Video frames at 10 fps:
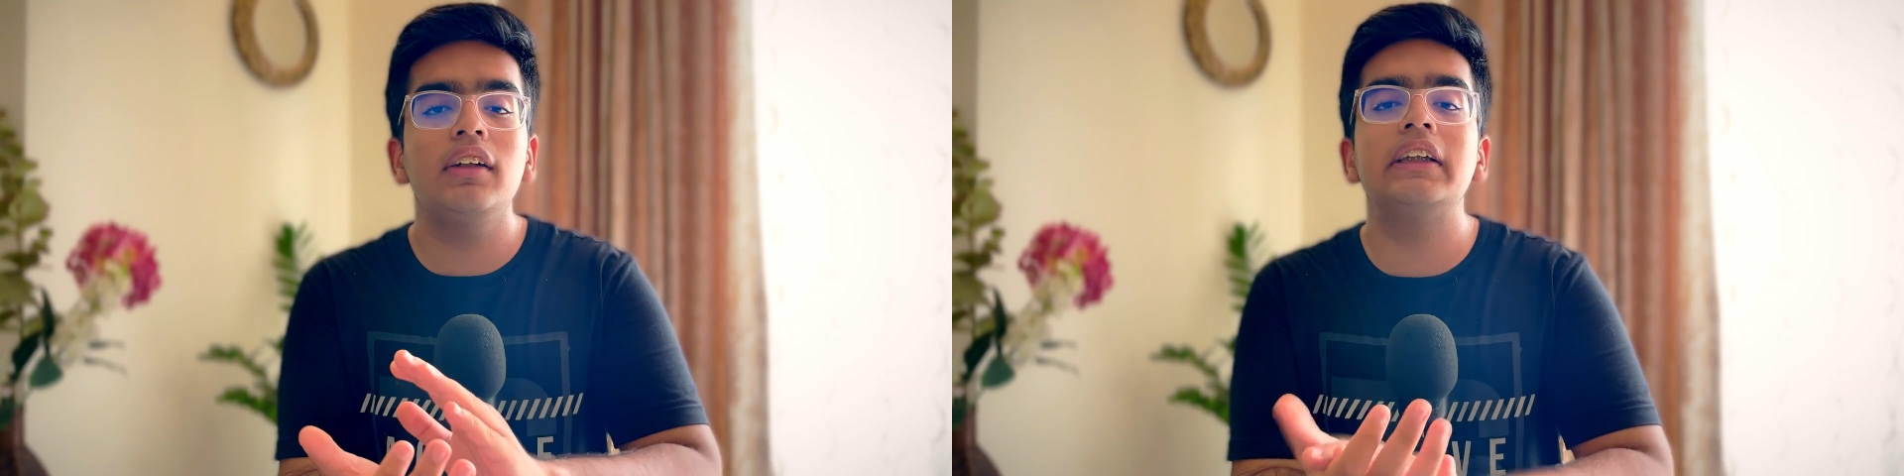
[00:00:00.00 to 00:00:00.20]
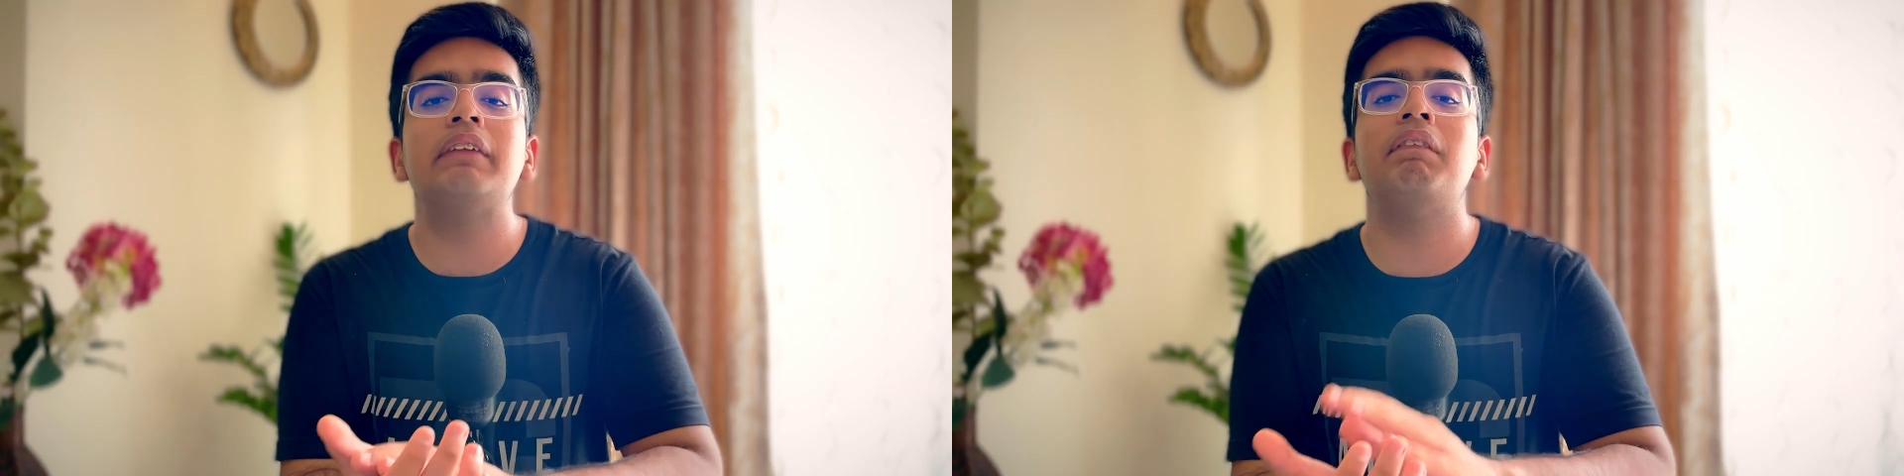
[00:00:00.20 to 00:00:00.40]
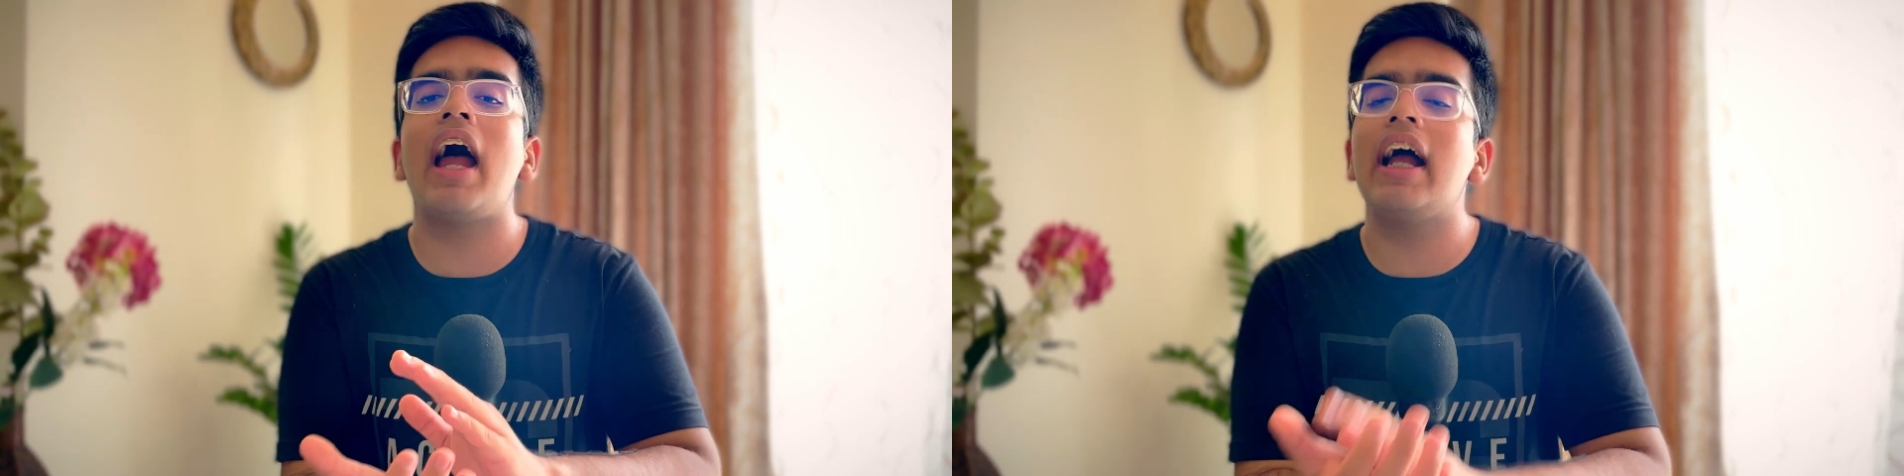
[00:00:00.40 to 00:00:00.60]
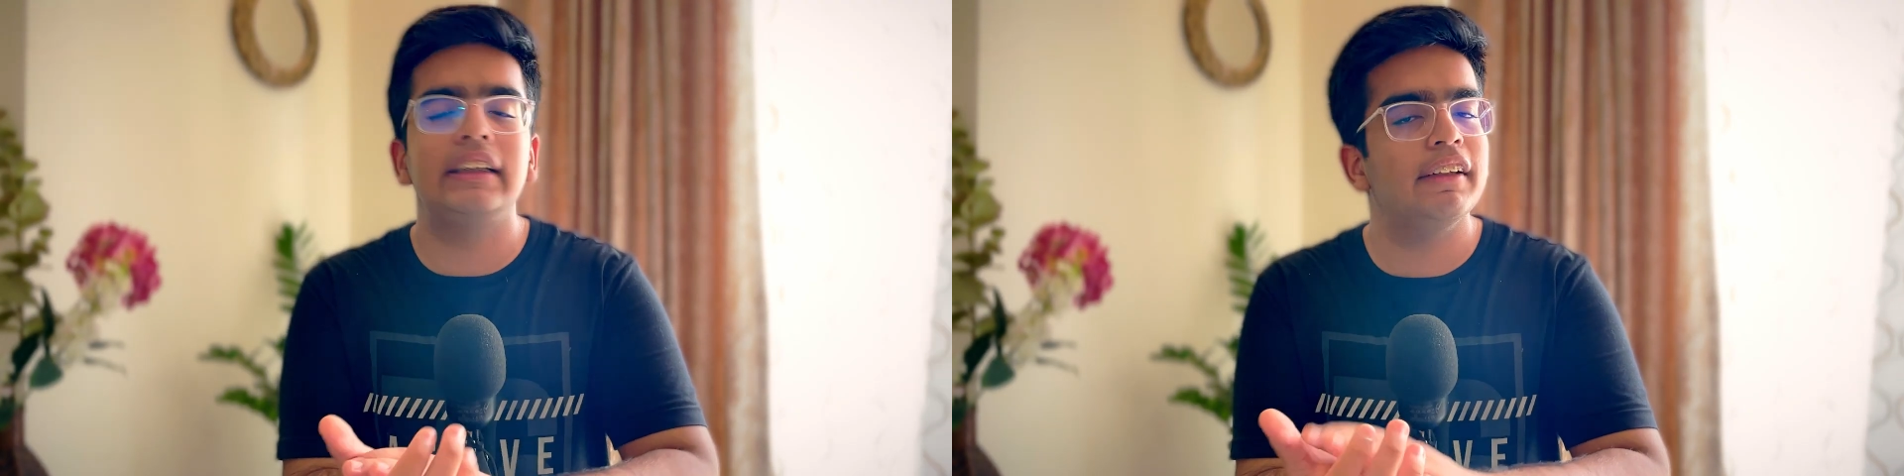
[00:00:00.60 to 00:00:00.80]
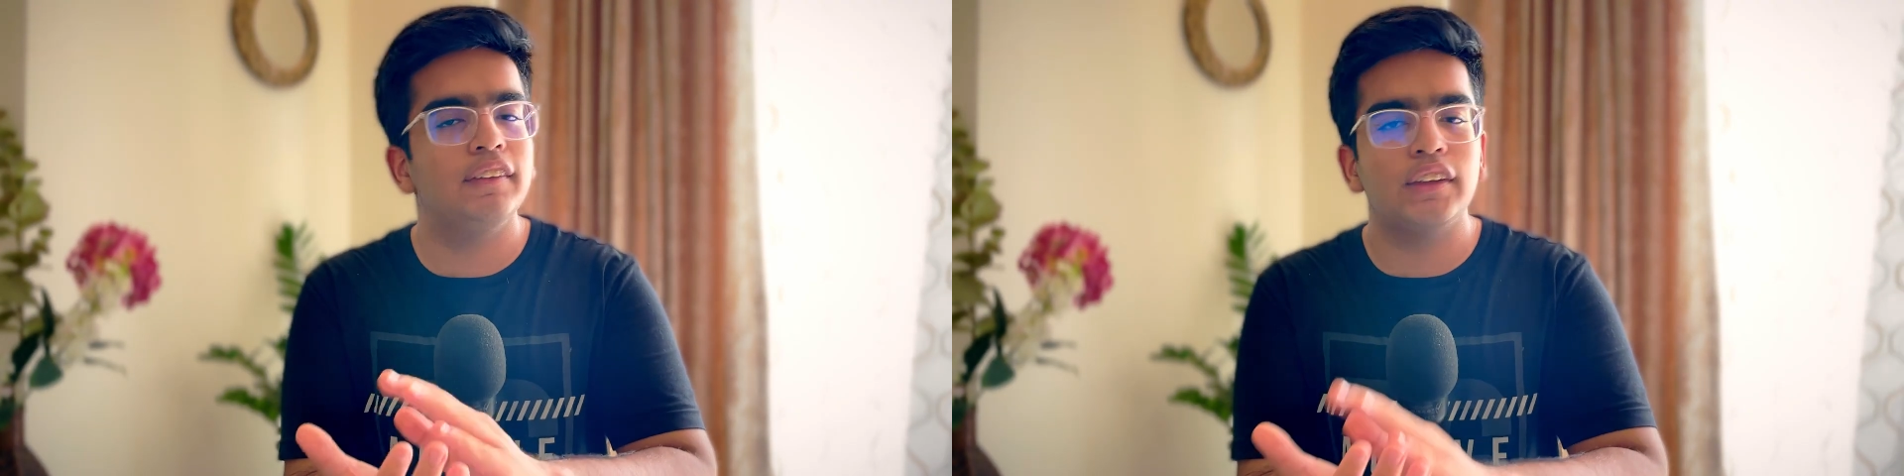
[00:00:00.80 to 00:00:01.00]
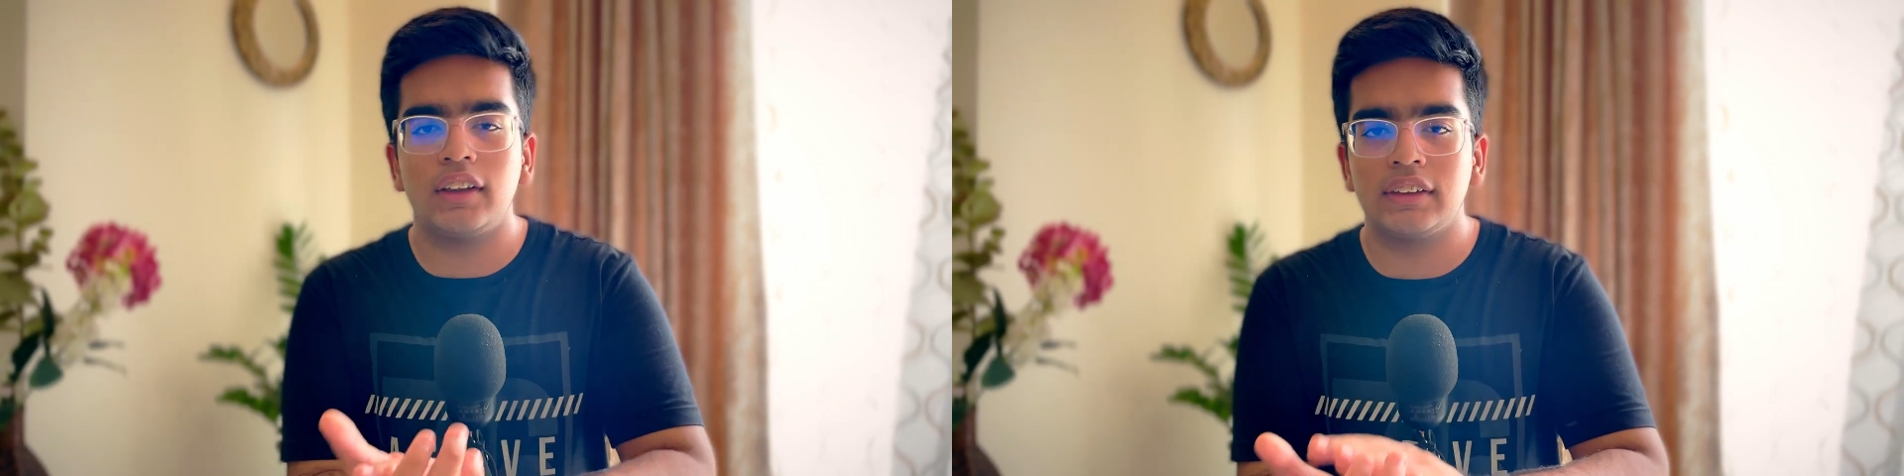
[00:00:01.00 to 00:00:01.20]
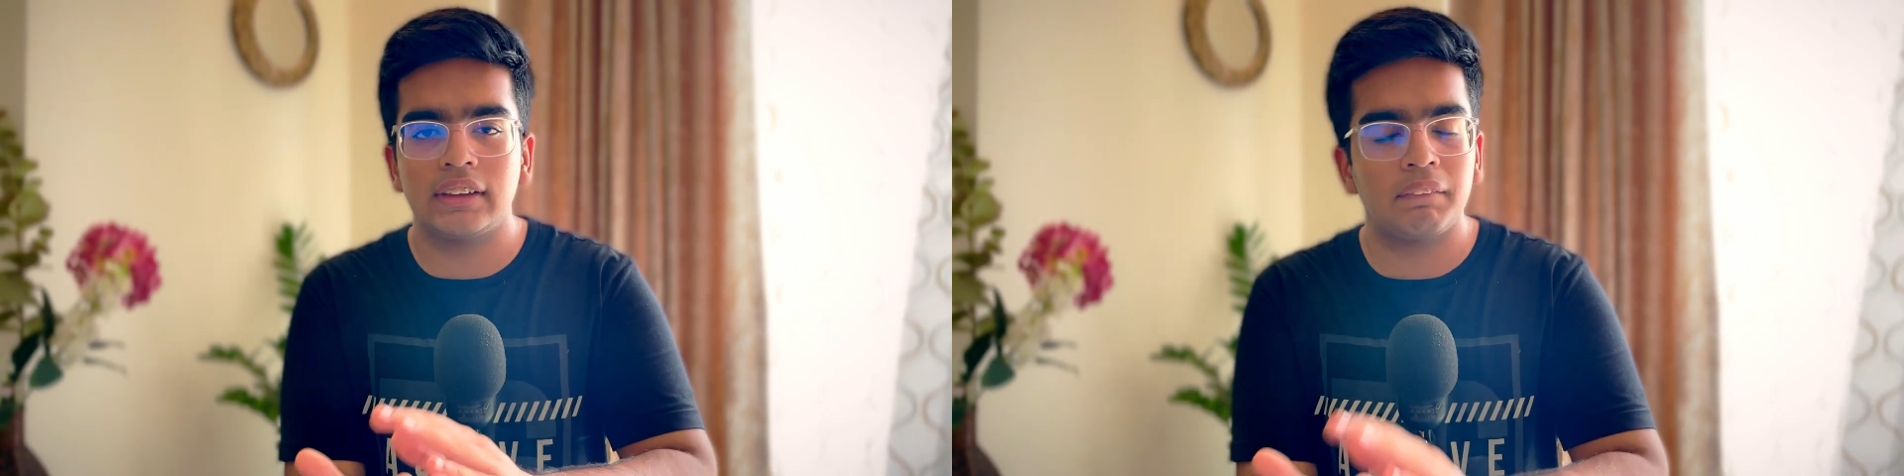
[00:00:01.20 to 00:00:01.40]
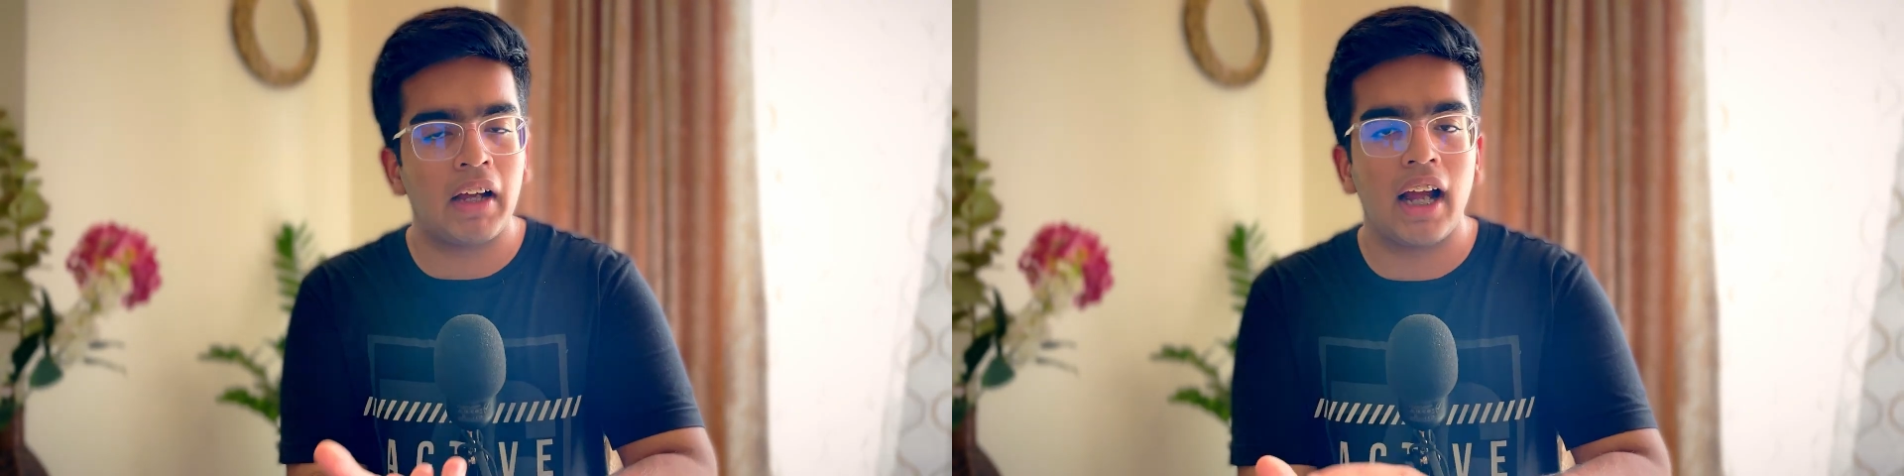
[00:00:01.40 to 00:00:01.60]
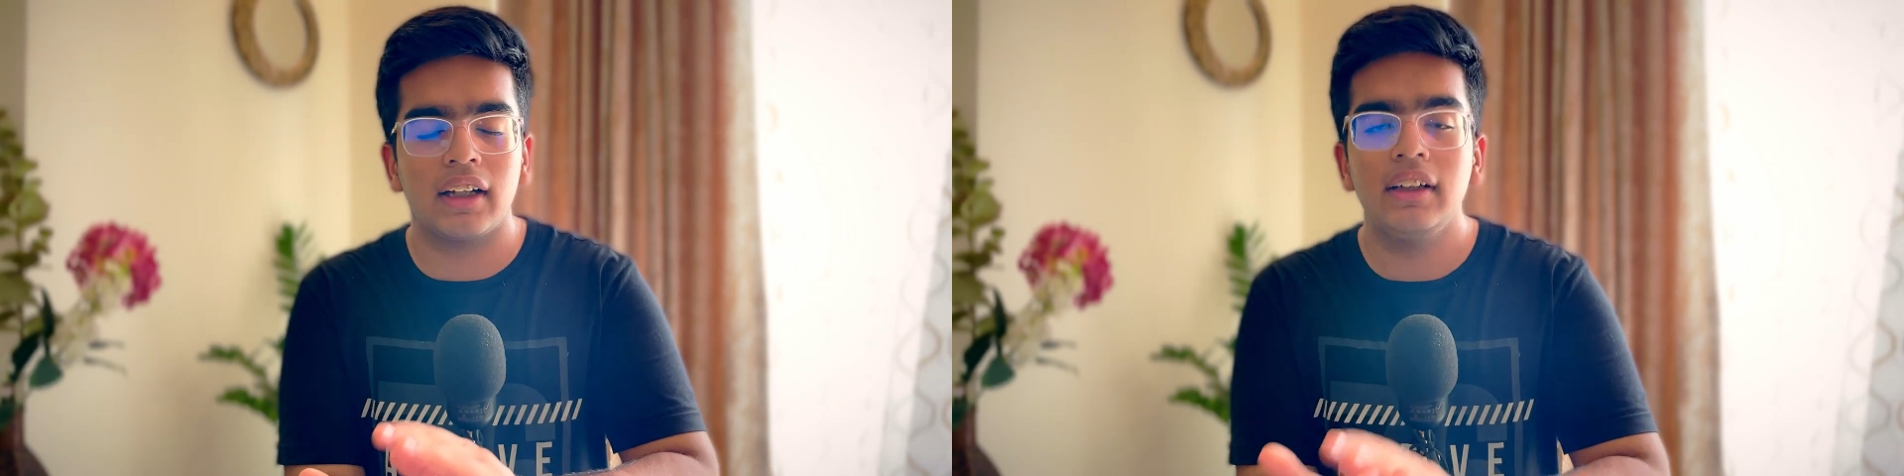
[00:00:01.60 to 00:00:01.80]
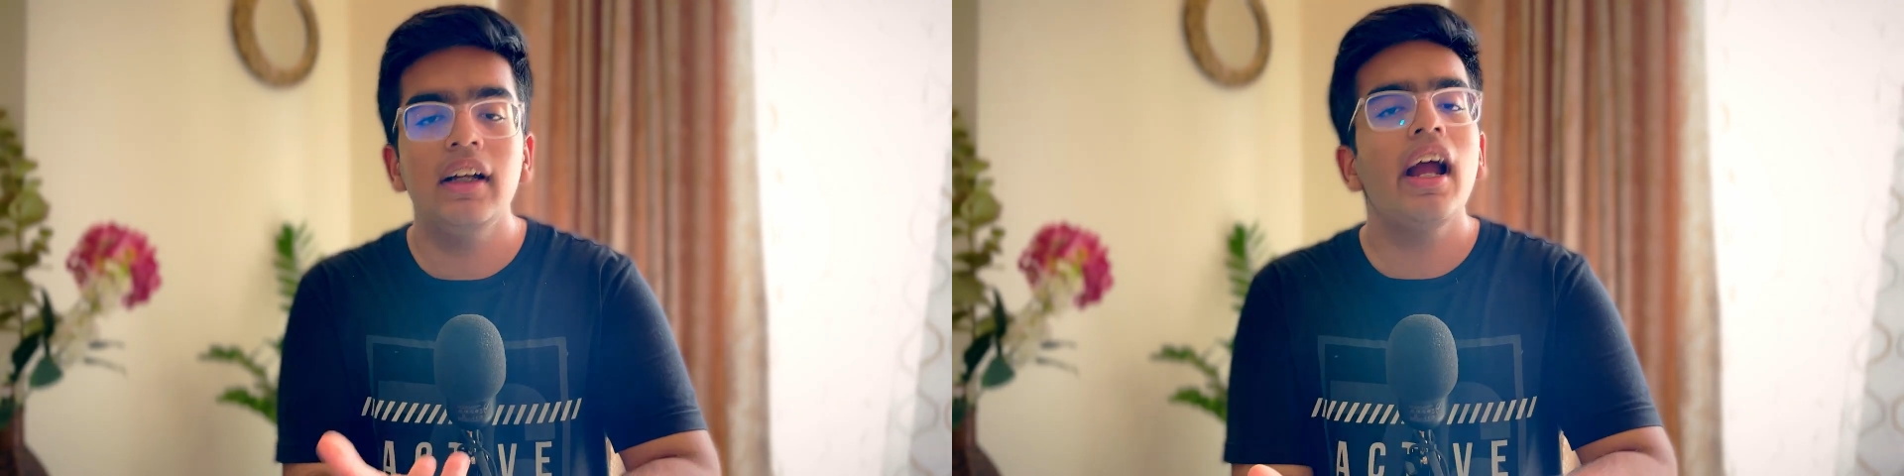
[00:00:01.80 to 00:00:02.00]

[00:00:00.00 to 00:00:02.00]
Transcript: because MagSafe chargers are back.